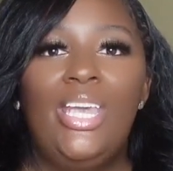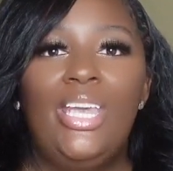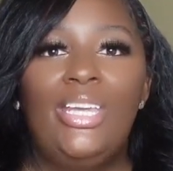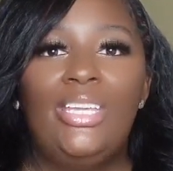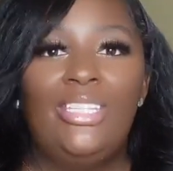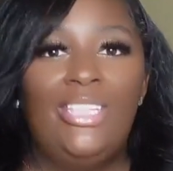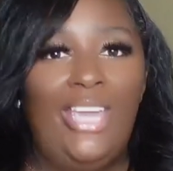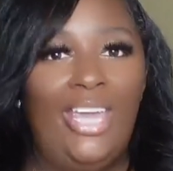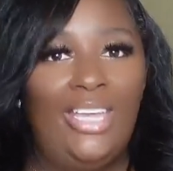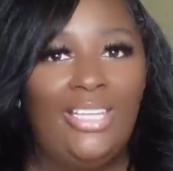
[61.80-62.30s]

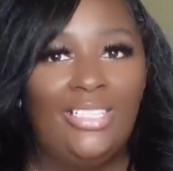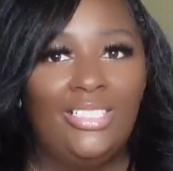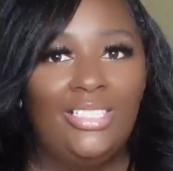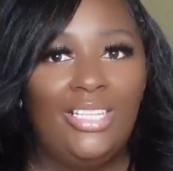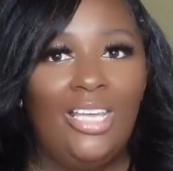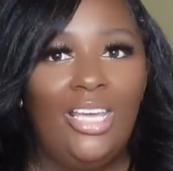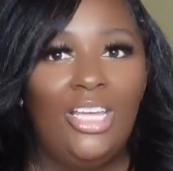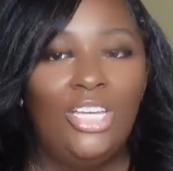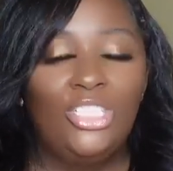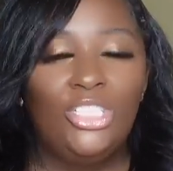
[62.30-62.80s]
Yes,
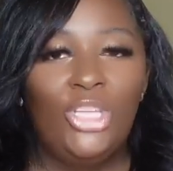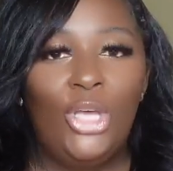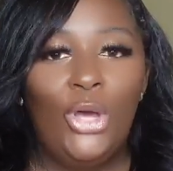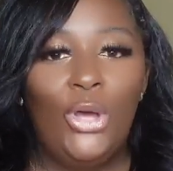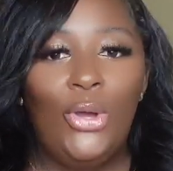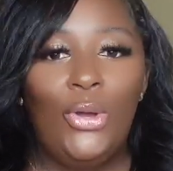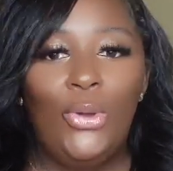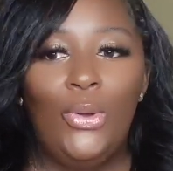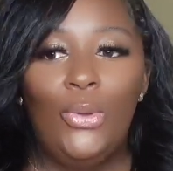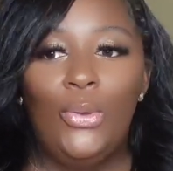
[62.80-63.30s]

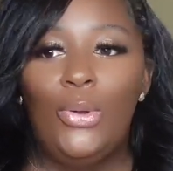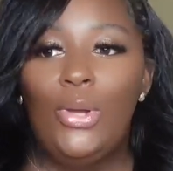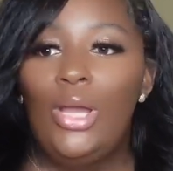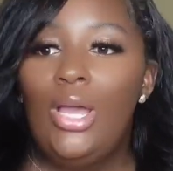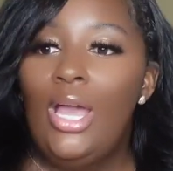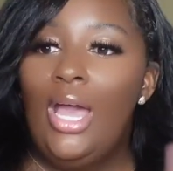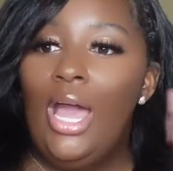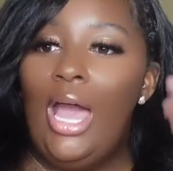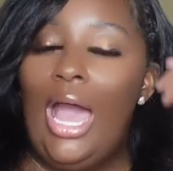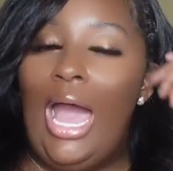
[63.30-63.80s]
so
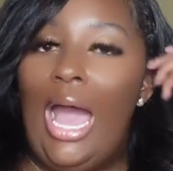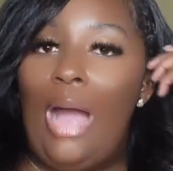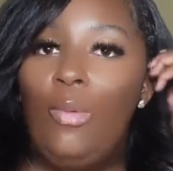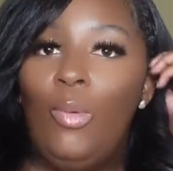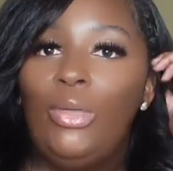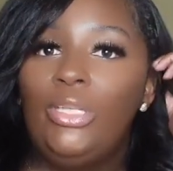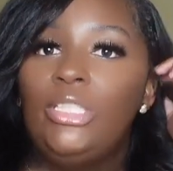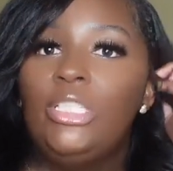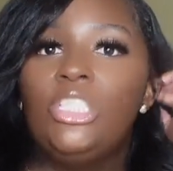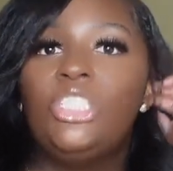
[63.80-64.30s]
I
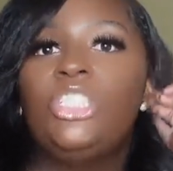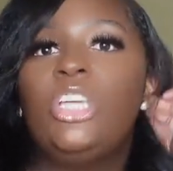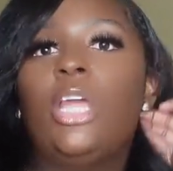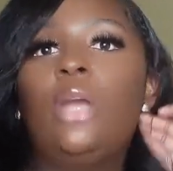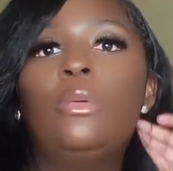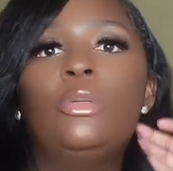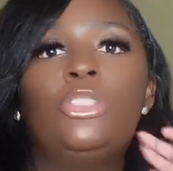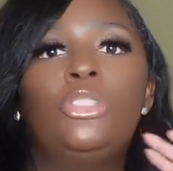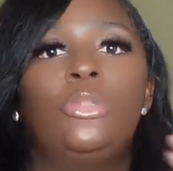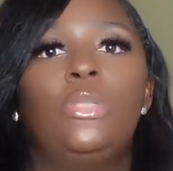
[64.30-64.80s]
wanted to
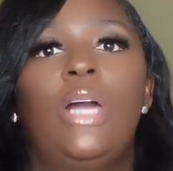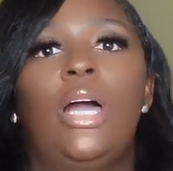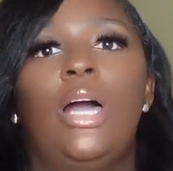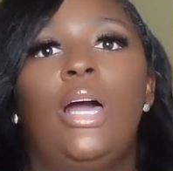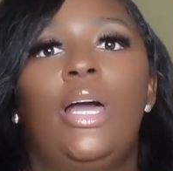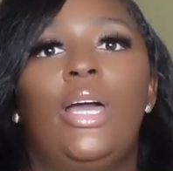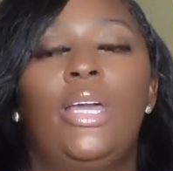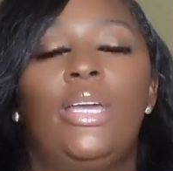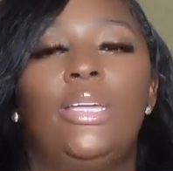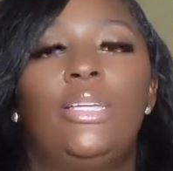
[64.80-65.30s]
share with you
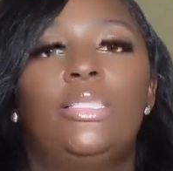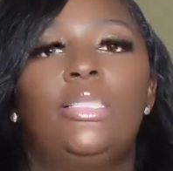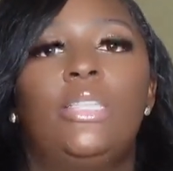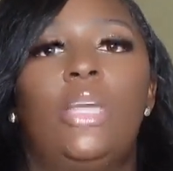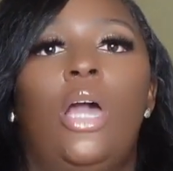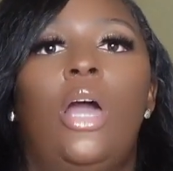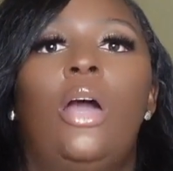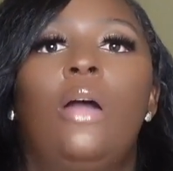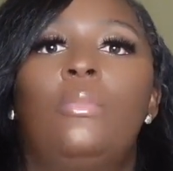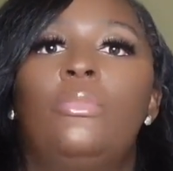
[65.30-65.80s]
guys,
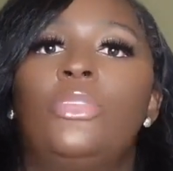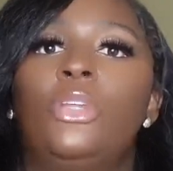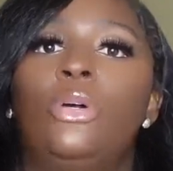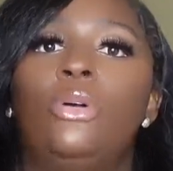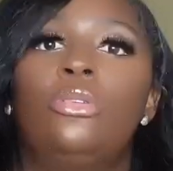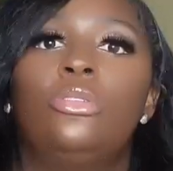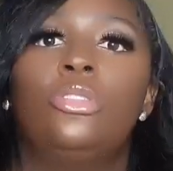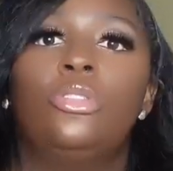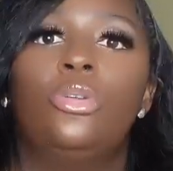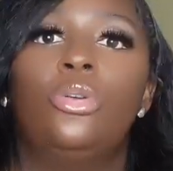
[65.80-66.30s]

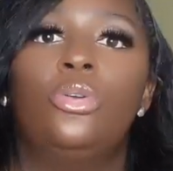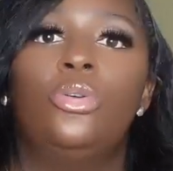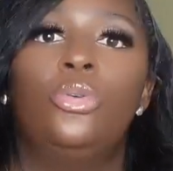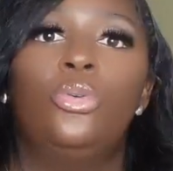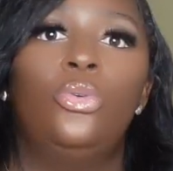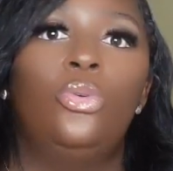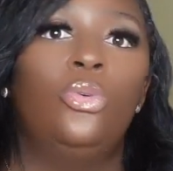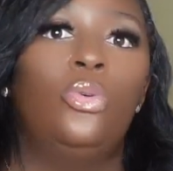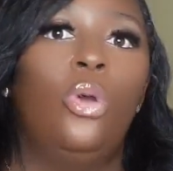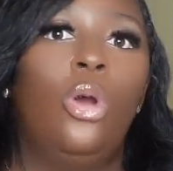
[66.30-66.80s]
those
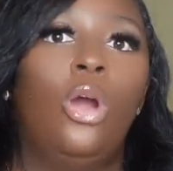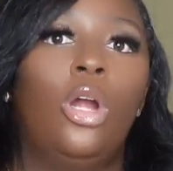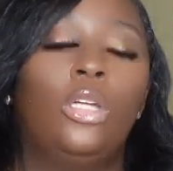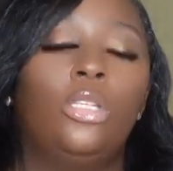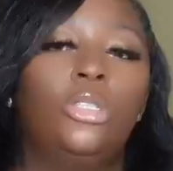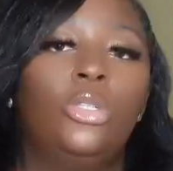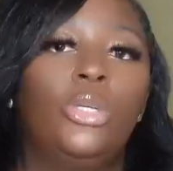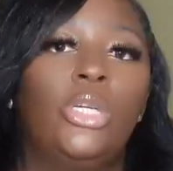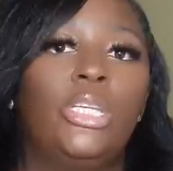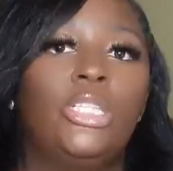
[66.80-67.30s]
who
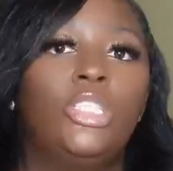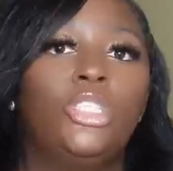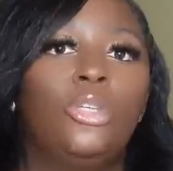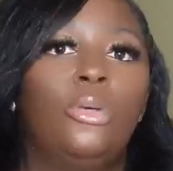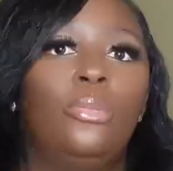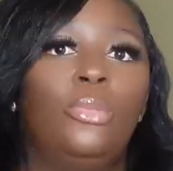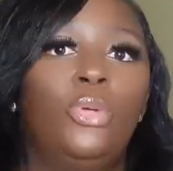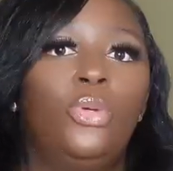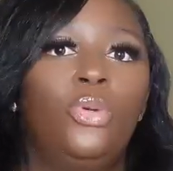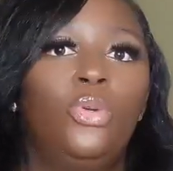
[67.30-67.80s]
are looking
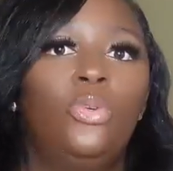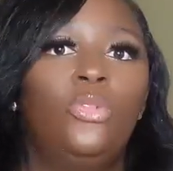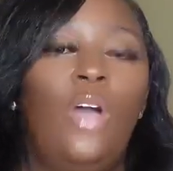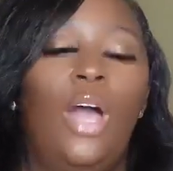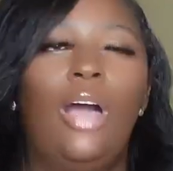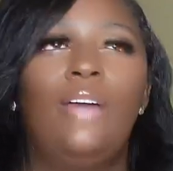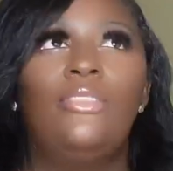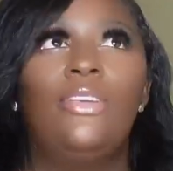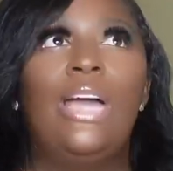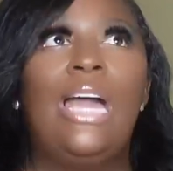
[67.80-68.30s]
to move.
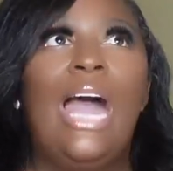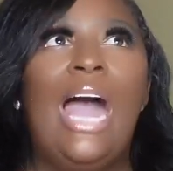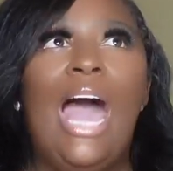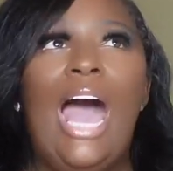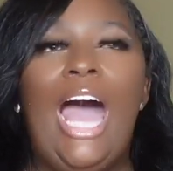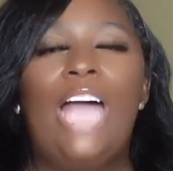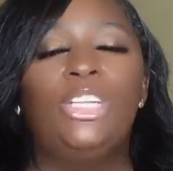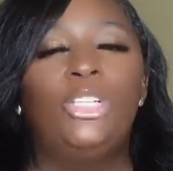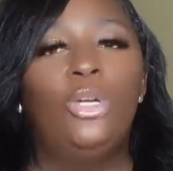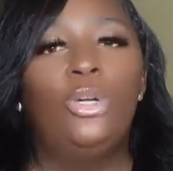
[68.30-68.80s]
I
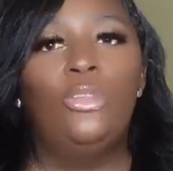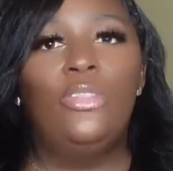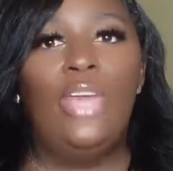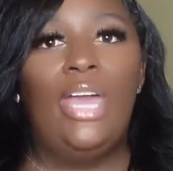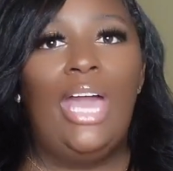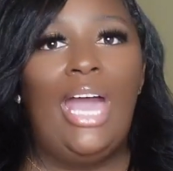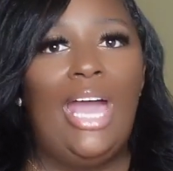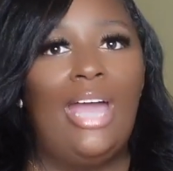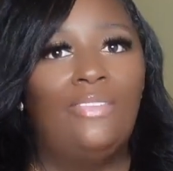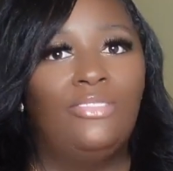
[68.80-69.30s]
know
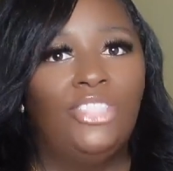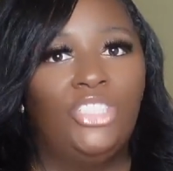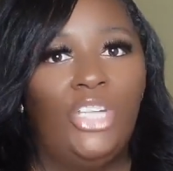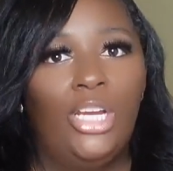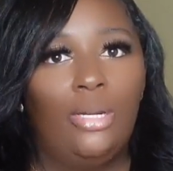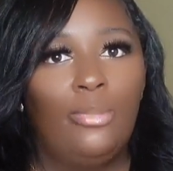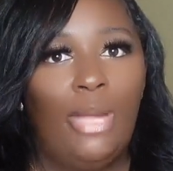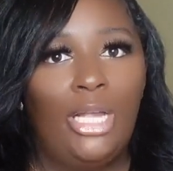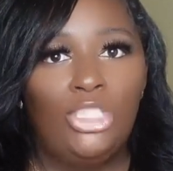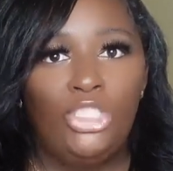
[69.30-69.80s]
that I've
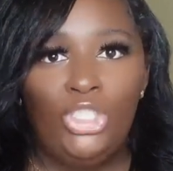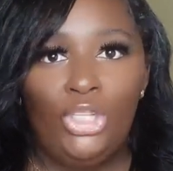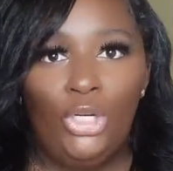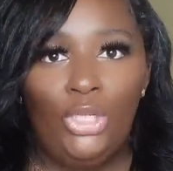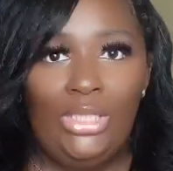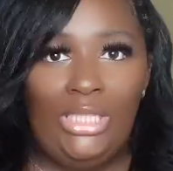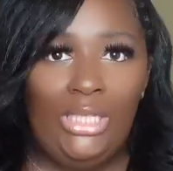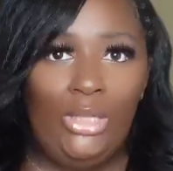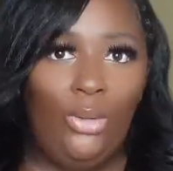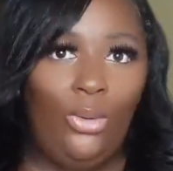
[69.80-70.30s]
shared my
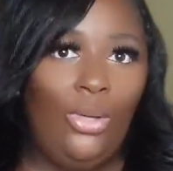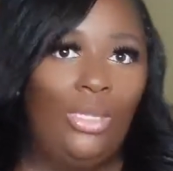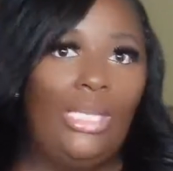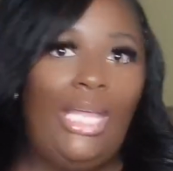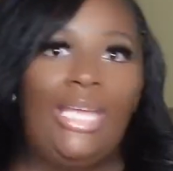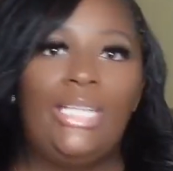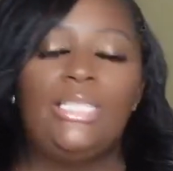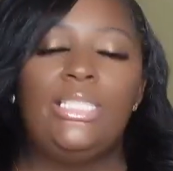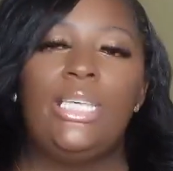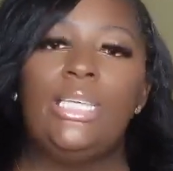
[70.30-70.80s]
journey on
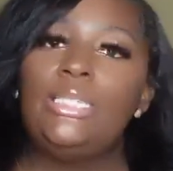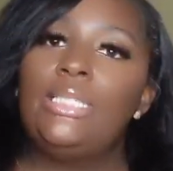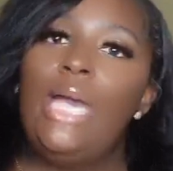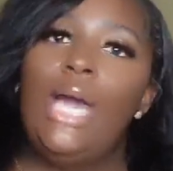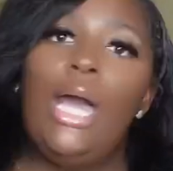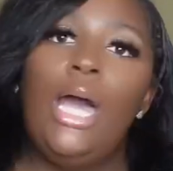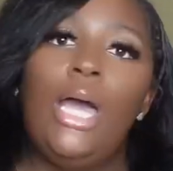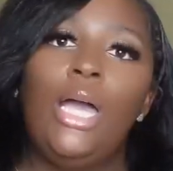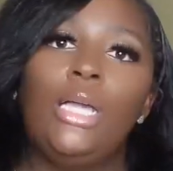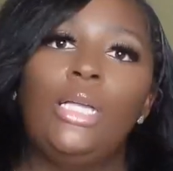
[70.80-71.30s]
like
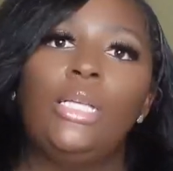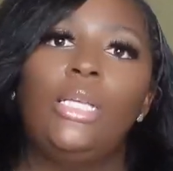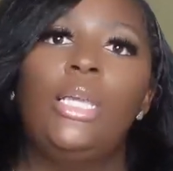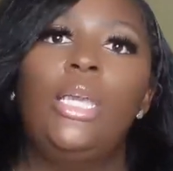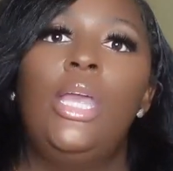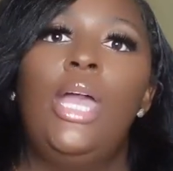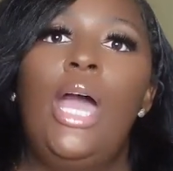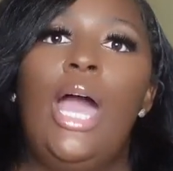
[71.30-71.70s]
TikTok.